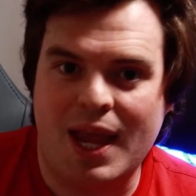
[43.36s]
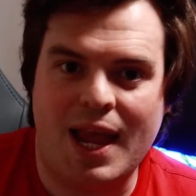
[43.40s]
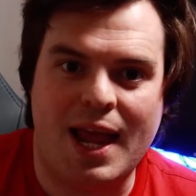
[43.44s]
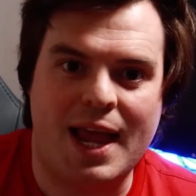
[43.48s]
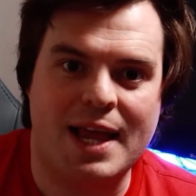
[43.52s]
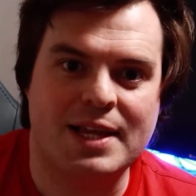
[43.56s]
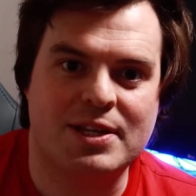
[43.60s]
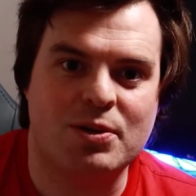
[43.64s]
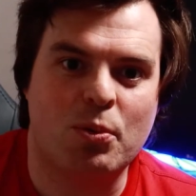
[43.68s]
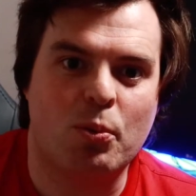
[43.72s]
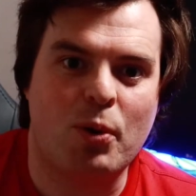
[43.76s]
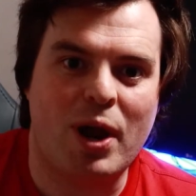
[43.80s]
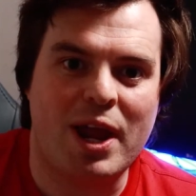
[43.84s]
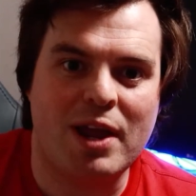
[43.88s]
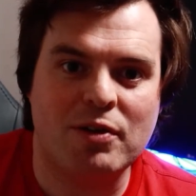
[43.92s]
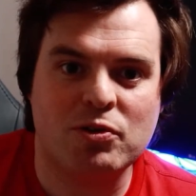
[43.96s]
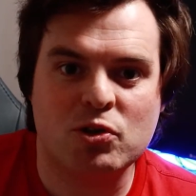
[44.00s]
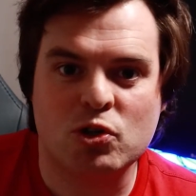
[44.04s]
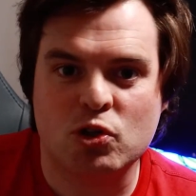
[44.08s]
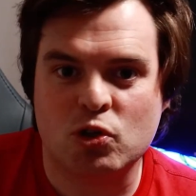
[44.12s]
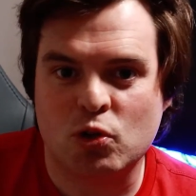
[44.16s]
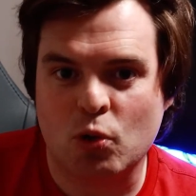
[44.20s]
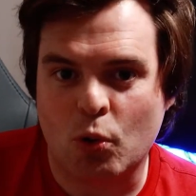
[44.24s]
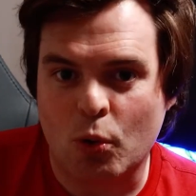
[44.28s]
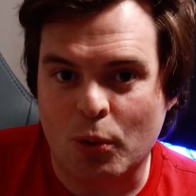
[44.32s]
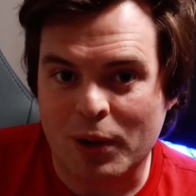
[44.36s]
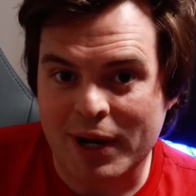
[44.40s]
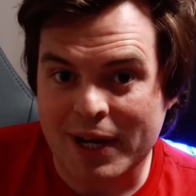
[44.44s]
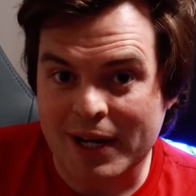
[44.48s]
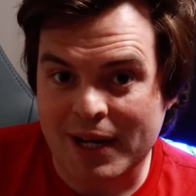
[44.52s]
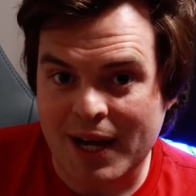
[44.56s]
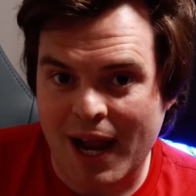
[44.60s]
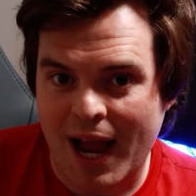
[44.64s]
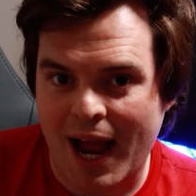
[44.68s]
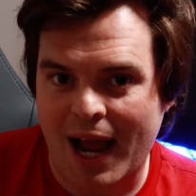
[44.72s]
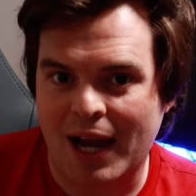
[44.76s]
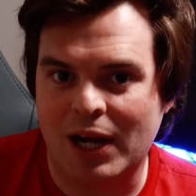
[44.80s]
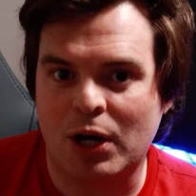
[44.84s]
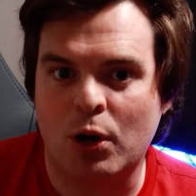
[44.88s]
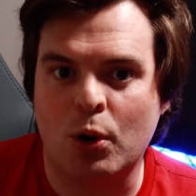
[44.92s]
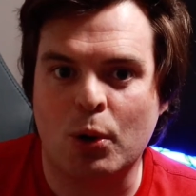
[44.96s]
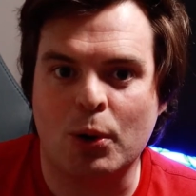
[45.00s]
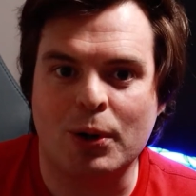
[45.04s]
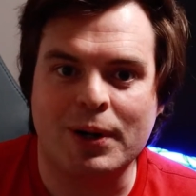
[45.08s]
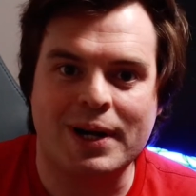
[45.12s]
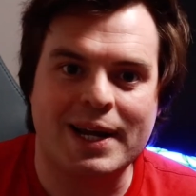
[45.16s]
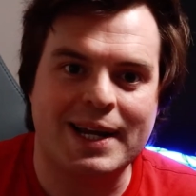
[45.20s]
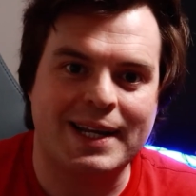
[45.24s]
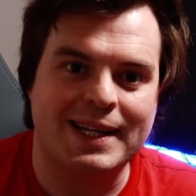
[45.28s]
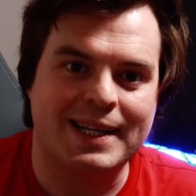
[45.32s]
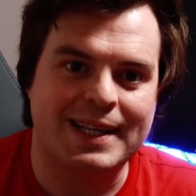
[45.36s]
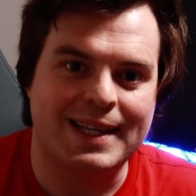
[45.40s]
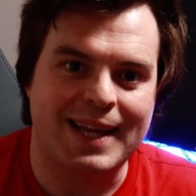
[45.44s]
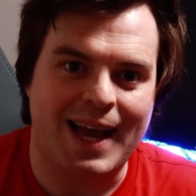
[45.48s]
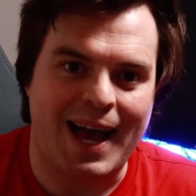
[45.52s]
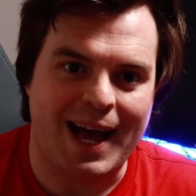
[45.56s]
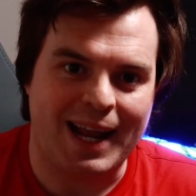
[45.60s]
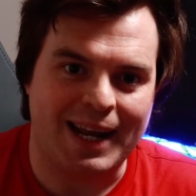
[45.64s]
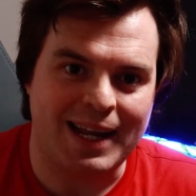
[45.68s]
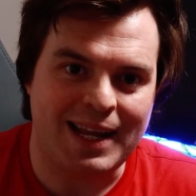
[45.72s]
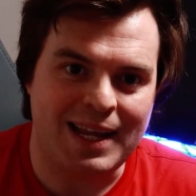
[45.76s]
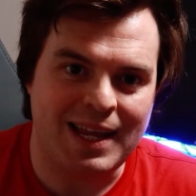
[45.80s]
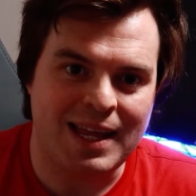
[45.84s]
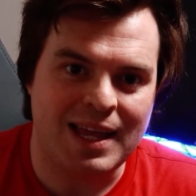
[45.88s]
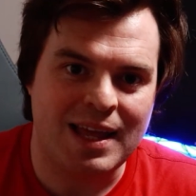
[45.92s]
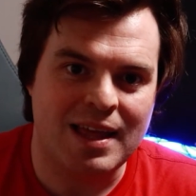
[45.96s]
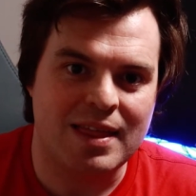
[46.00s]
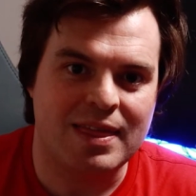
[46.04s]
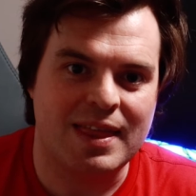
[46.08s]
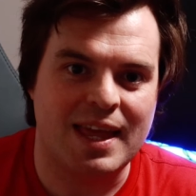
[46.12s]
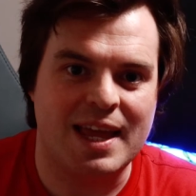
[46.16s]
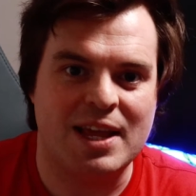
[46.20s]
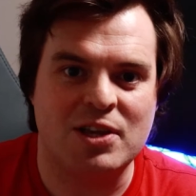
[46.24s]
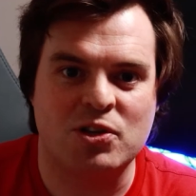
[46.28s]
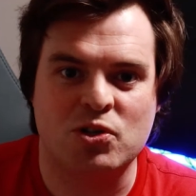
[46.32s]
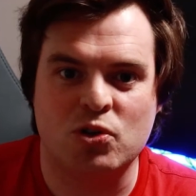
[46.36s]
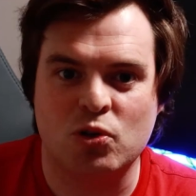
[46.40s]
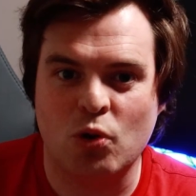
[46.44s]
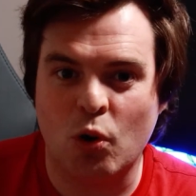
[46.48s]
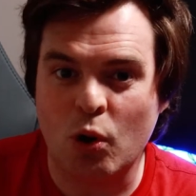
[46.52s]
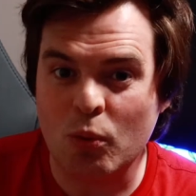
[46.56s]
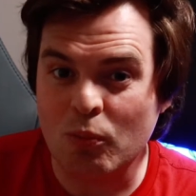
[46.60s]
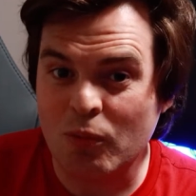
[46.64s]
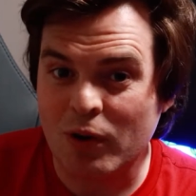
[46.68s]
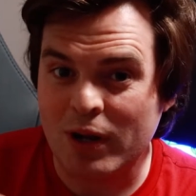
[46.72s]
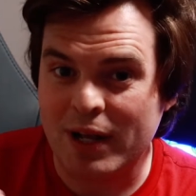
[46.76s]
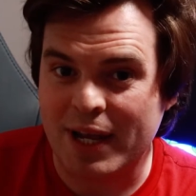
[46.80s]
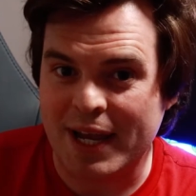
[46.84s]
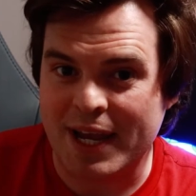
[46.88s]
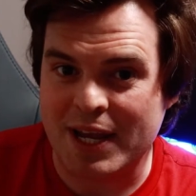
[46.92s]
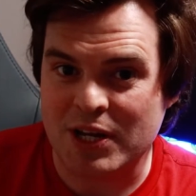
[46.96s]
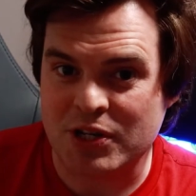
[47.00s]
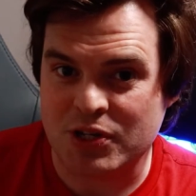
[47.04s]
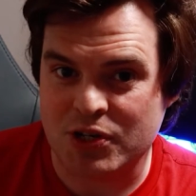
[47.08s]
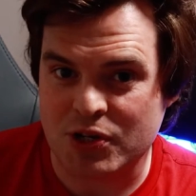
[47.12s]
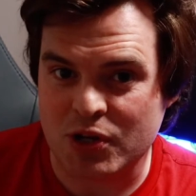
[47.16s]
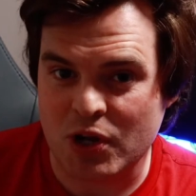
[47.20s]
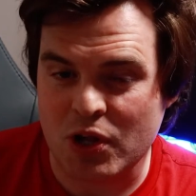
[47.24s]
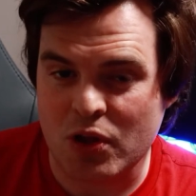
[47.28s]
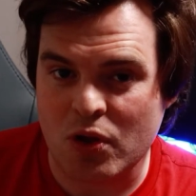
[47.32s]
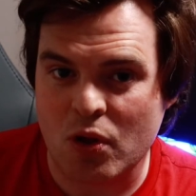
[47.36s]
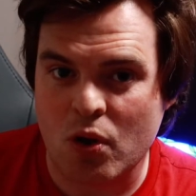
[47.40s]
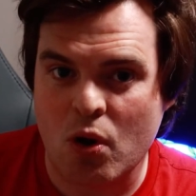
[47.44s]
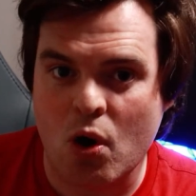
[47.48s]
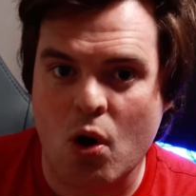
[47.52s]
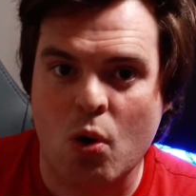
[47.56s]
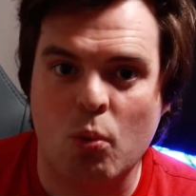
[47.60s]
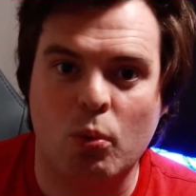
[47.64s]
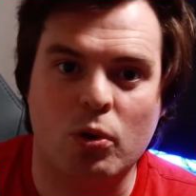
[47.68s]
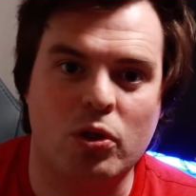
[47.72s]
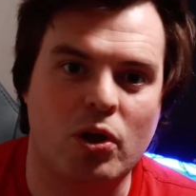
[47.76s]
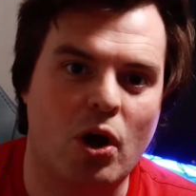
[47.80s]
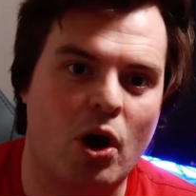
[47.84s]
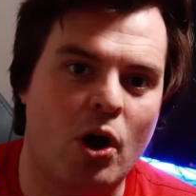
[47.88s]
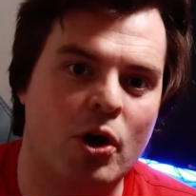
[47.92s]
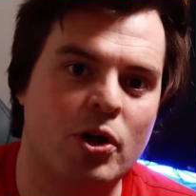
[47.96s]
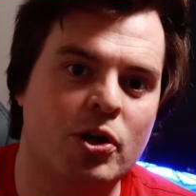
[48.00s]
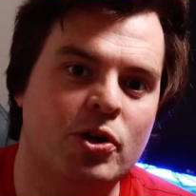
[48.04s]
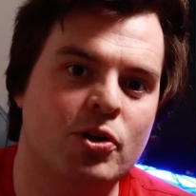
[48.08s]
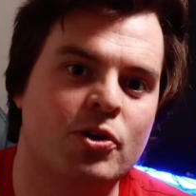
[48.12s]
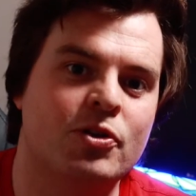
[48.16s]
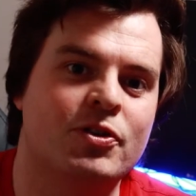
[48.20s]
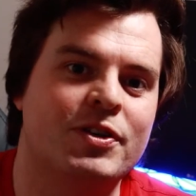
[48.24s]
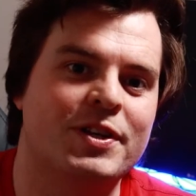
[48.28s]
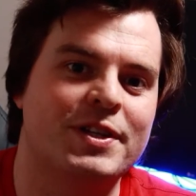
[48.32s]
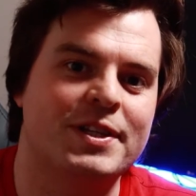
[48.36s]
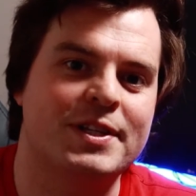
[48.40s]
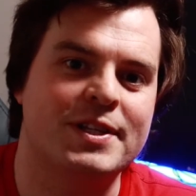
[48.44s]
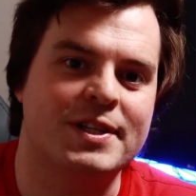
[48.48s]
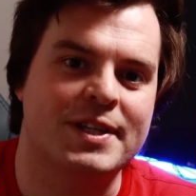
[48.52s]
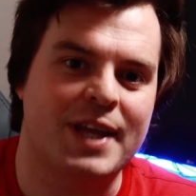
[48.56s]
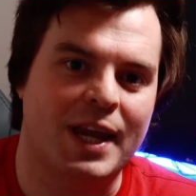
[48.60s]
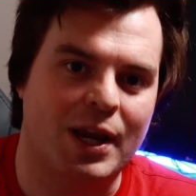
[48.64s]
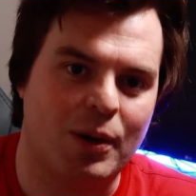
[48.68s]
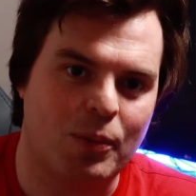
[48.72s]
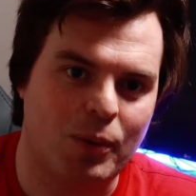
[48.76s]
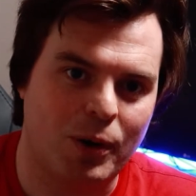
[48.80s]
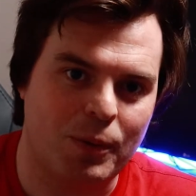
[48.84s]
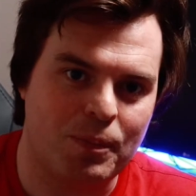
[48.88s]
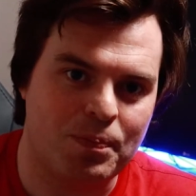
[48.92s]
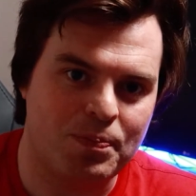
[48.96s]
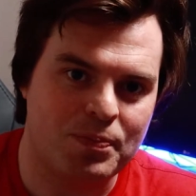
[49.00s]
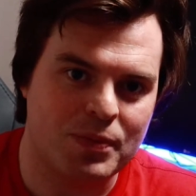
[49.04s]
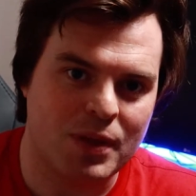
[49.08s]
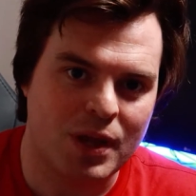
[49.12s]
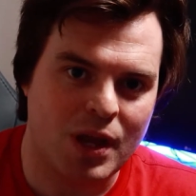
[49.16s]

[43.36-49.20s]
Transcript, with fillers: is a way of storing and querying data that is non-relational without using SQL.